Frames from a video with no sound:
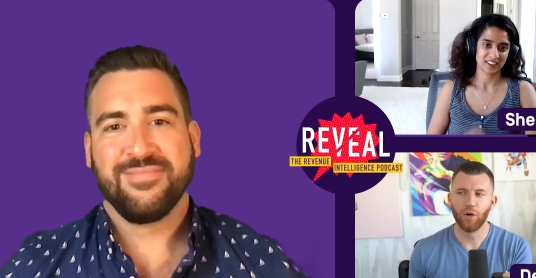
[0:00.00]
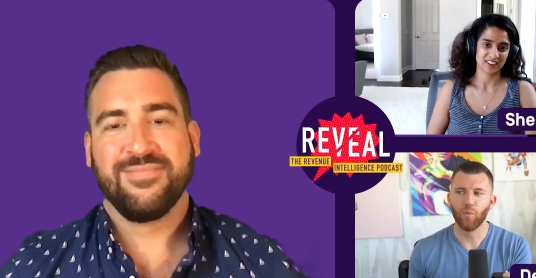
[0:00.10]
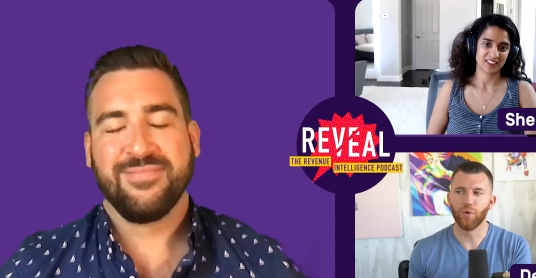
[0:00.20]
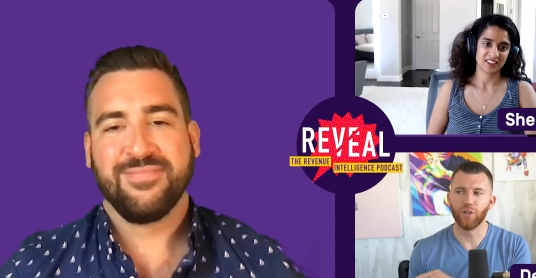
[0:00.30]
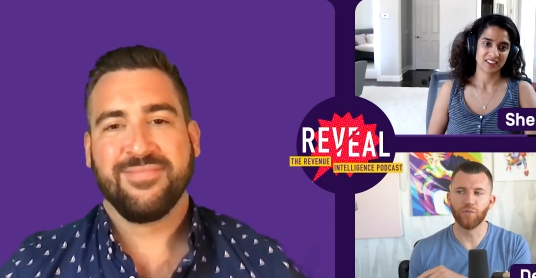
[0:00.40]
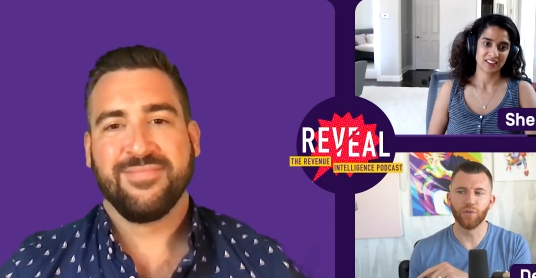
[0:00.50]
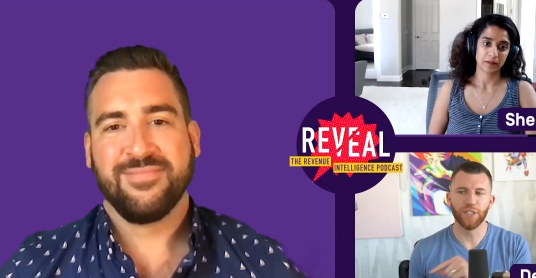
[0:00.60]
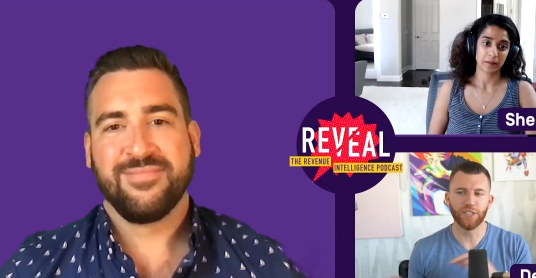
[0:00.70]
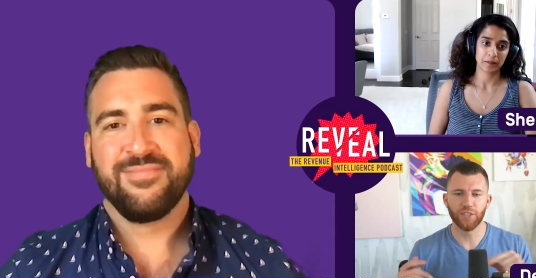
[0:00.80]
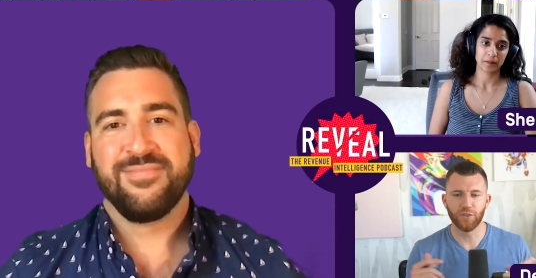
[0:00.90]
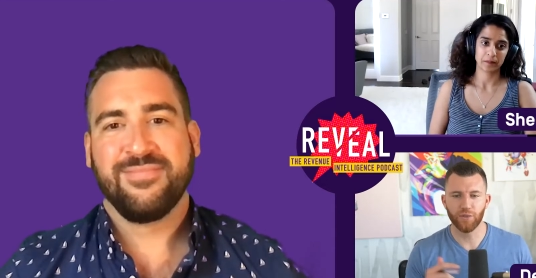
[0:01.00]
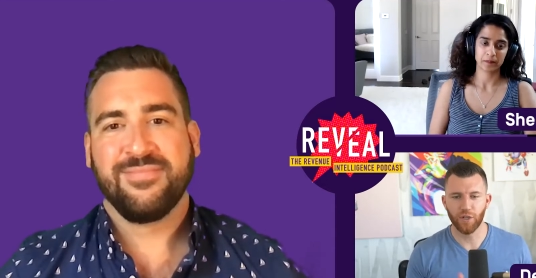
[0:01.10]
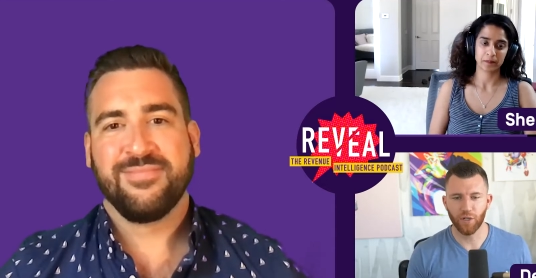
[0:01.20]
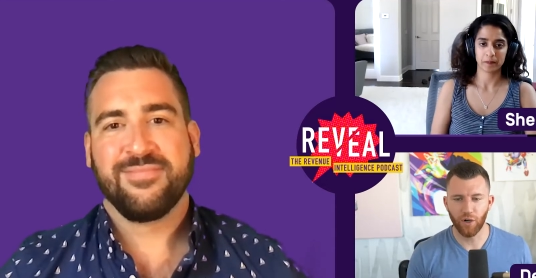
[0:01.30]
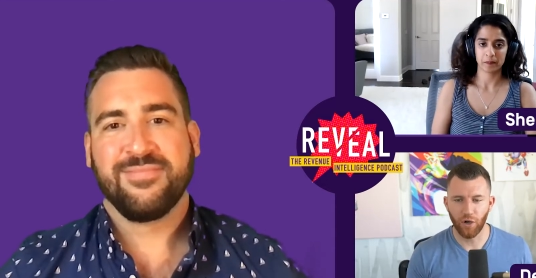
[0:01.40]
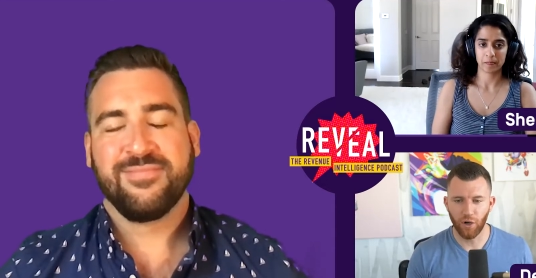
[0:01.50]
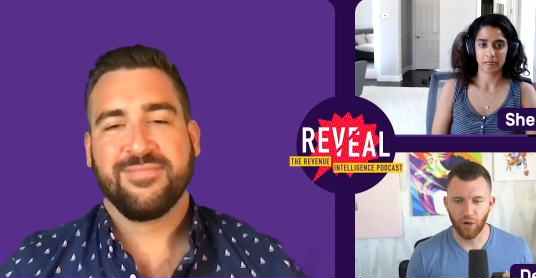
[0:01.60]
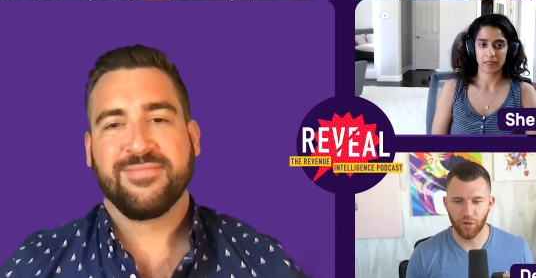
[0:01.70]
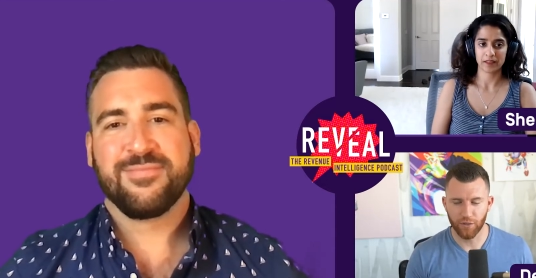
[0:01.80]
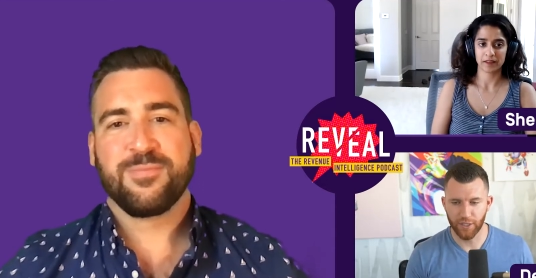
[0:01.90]
Speaker 1: When you listen to it on a
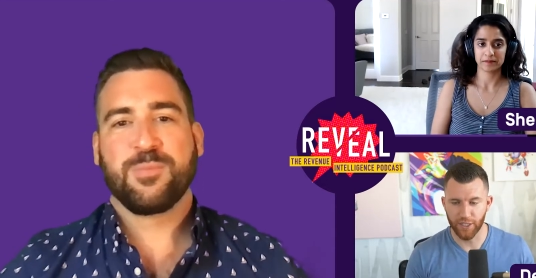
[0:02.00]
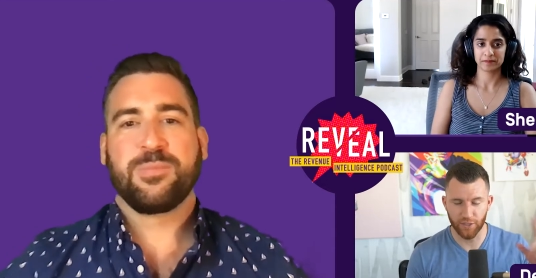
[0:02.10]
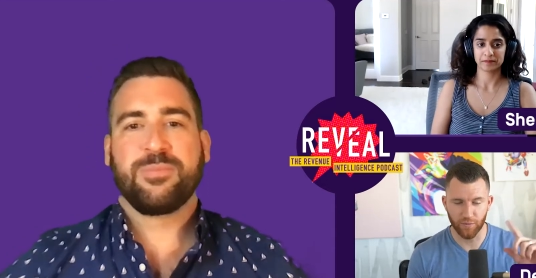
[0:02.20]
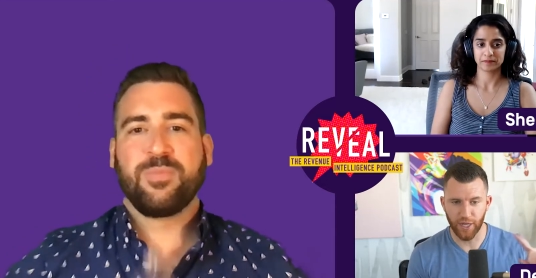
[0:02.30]
call, and this is when I